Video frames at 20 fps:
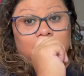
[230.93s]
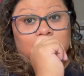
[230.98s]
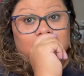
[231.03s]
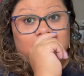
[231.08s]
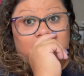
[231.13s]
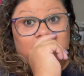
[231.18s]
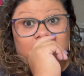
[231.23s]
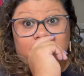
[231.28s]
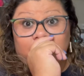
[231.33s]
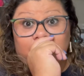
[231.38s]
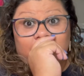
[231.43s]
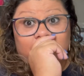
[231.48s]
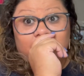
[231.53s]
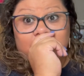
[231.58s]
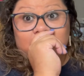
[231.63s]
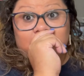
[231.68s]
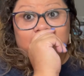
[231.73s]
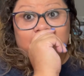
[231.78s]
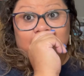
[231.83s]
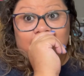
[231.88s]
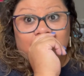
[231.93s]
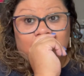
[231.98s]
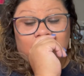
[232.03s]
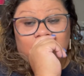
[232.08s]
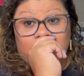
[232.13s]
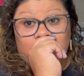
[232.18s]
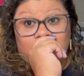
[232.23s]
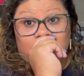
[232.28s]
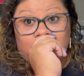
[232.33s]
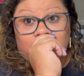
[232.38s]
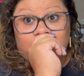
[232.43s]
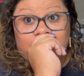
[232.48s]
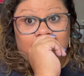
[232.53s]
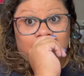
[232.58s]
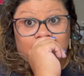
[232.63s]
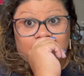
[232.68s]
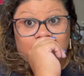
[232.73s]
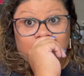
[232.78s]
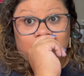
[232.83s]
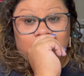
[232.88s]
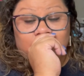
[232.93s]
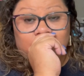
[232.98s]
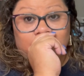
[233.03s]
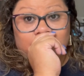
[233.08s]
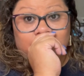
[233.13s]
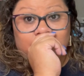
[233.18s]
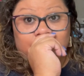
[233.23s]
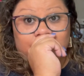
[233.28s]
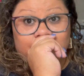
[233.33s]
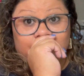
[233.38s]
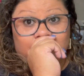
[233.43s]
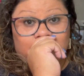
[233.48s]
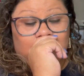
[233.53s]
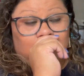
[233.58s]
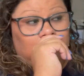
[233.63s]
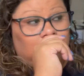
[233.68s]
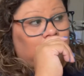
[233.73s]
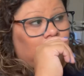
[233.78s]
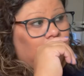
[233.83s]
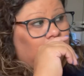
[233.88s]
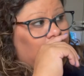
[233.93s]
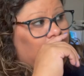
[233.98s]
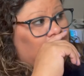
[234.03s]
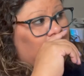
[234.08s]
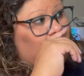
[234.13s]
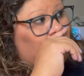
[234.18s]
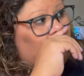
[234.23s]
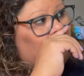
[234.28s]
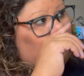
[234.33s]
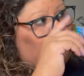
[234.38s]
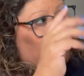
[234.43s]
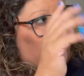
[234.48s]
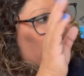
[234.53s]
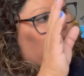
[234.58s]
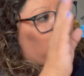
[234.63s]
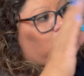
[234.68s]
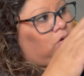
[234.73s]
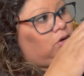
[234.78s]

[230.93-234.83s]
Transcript: So I was just like, oh Lord, no. You know, I